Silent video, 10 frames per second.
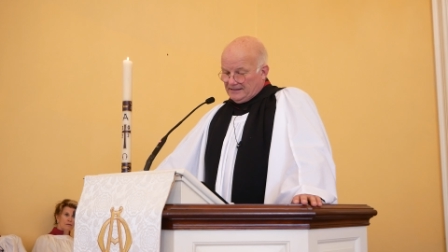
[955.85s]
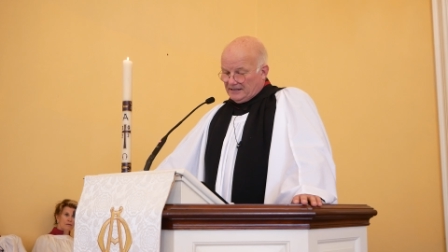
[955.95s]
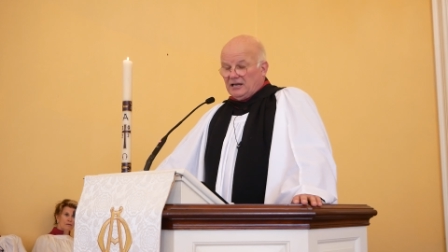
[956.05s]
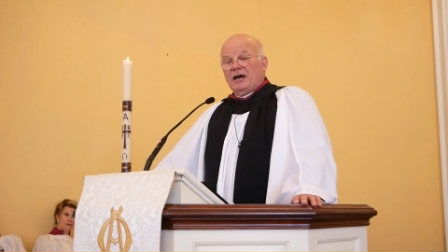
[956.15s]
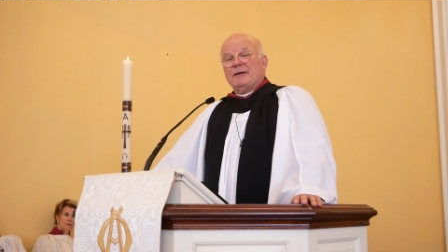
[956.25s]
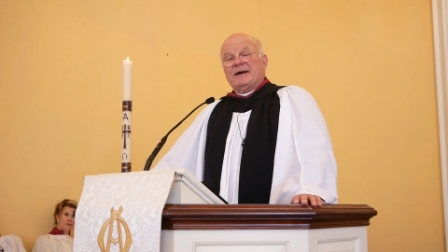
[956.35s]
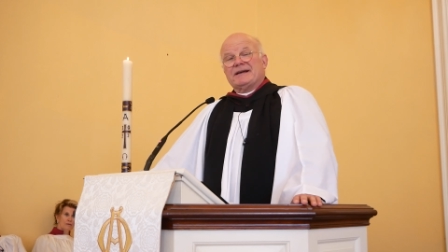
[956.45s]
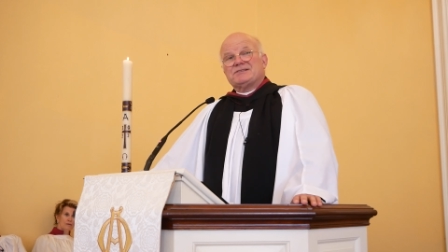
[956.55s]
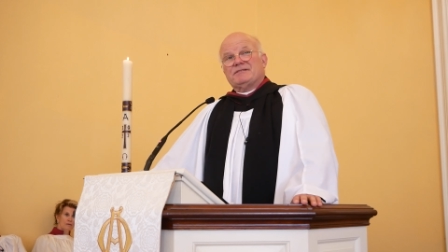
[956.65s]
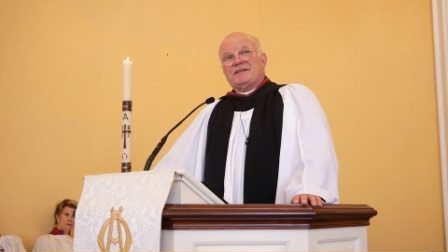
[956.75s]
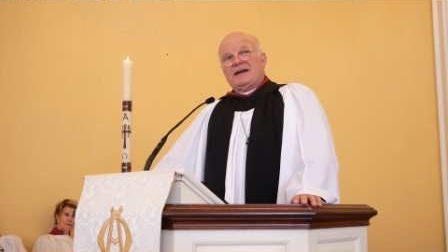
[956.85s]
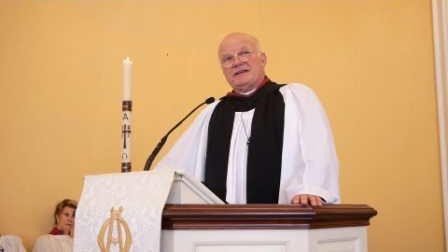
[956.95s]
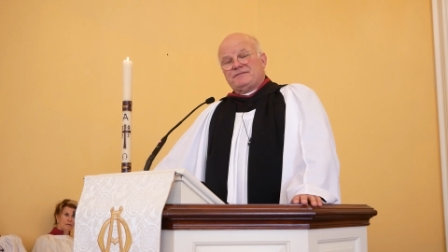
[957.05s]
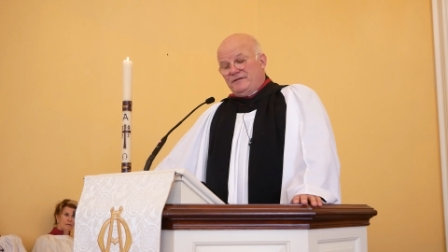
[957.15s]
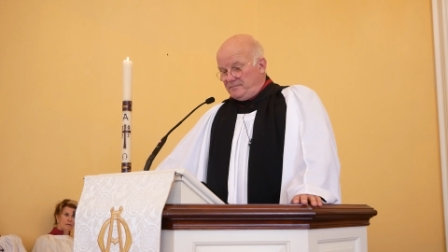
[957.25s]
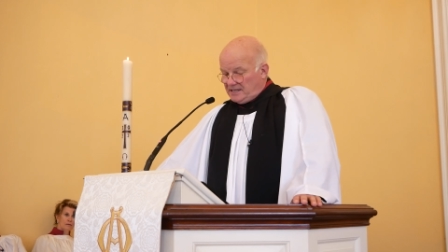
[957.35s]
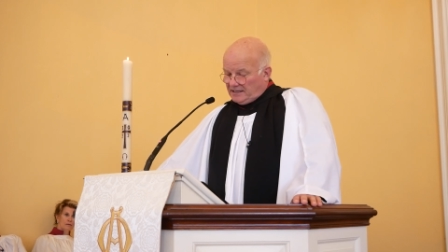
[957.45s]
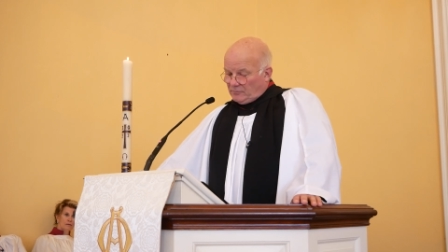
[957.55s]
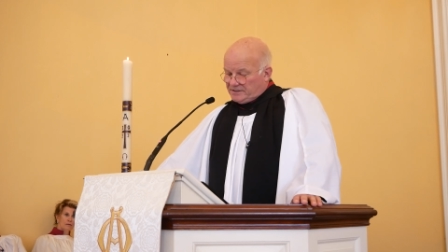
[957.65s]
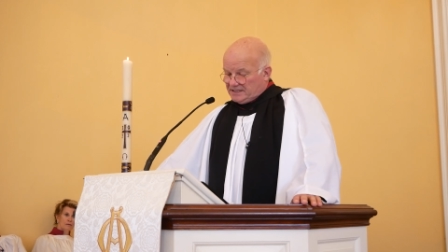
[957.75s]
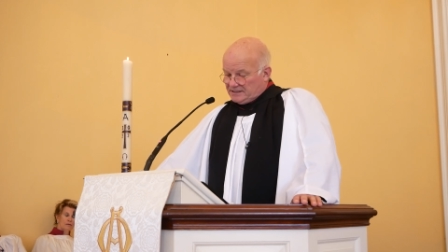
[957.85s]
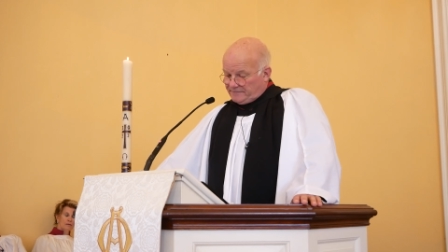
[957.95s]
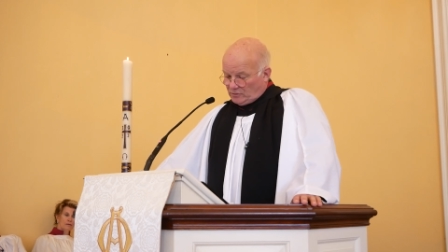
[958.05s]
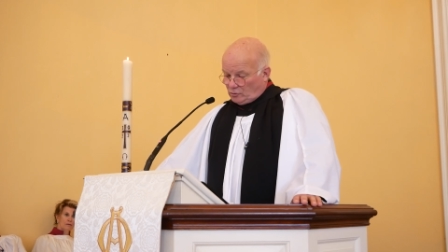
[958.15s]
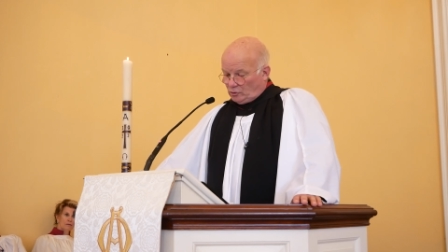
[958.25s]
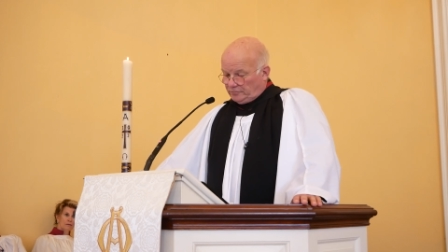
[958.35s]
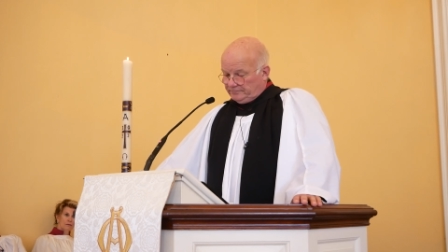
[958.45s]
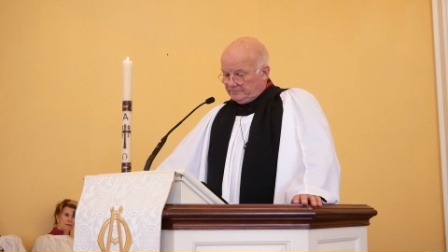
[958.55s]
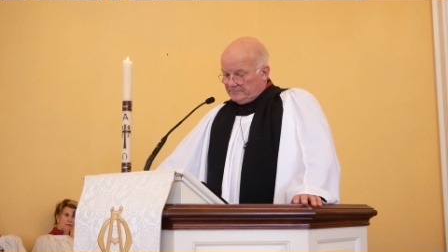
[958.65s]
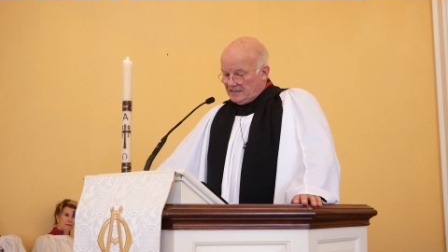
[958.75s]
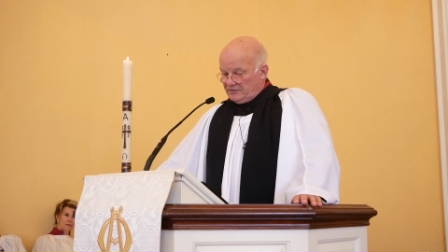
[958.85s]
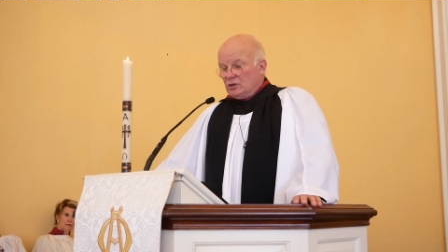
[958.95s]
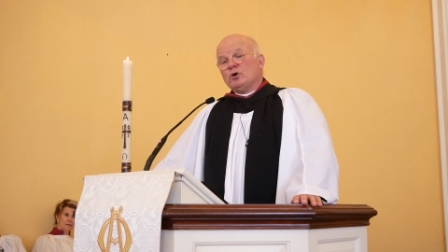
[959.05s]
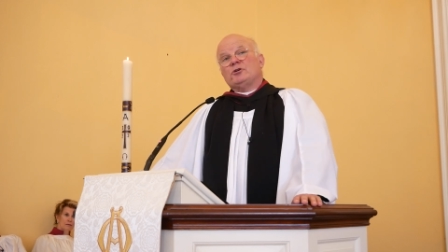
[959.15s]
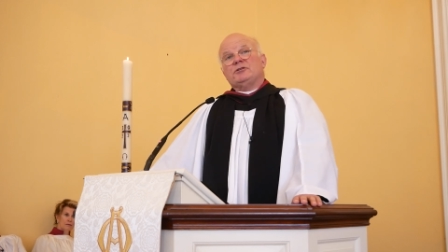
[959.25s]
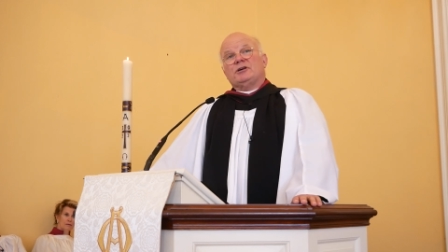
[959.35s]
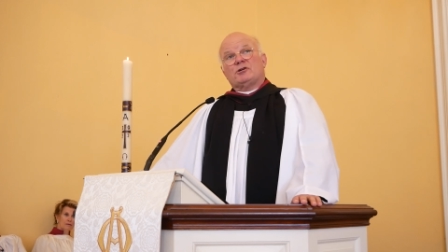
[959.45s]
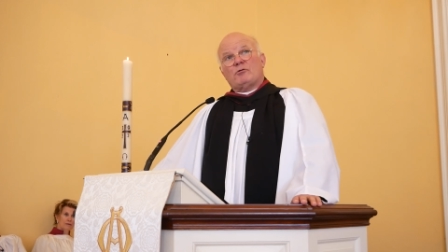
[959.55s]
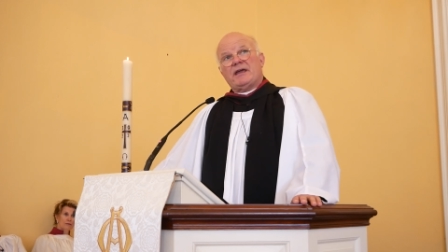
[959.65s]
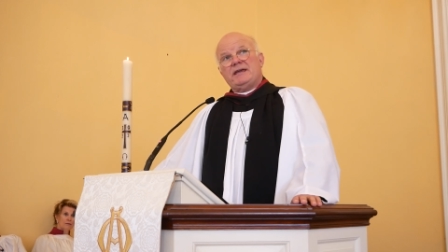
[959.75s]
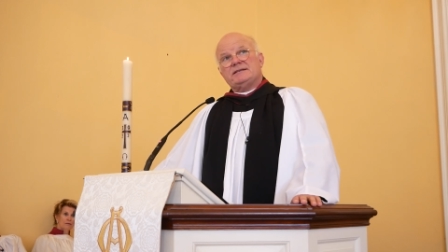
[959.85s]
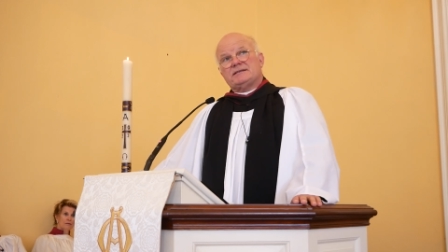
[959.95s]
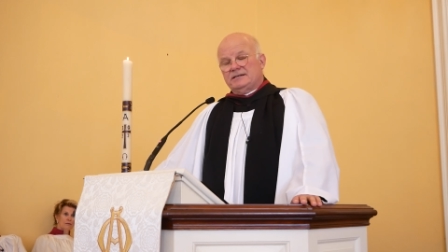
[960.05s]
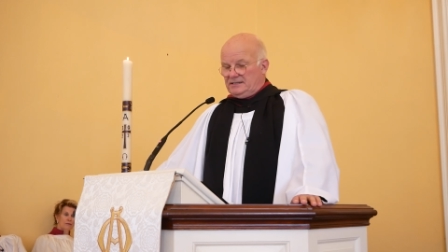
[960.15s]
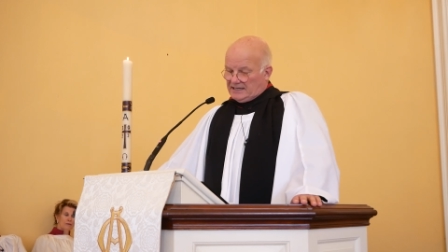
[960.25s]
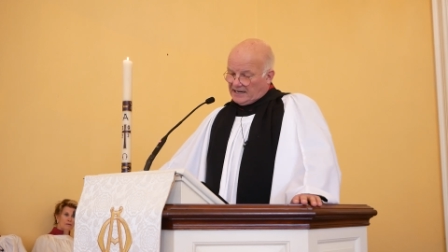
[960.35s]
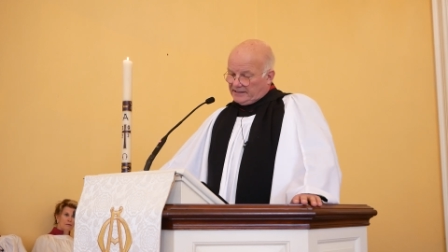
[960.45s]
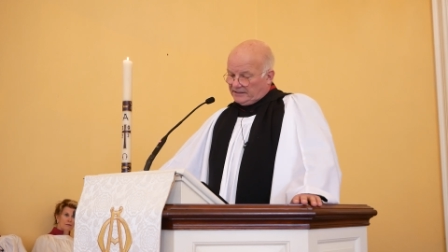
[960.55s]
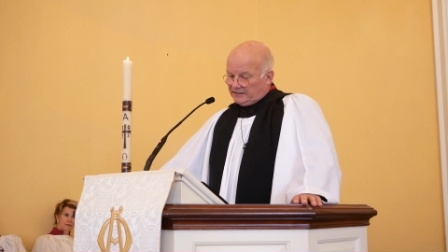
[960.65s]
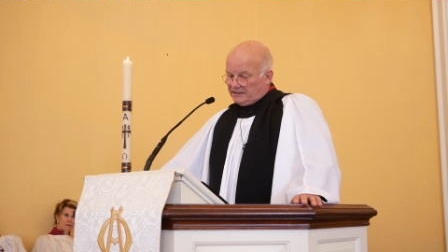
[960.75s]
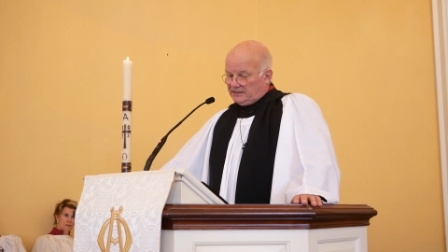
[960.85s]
The climax of that for me was his funeral. The good and the great had gathered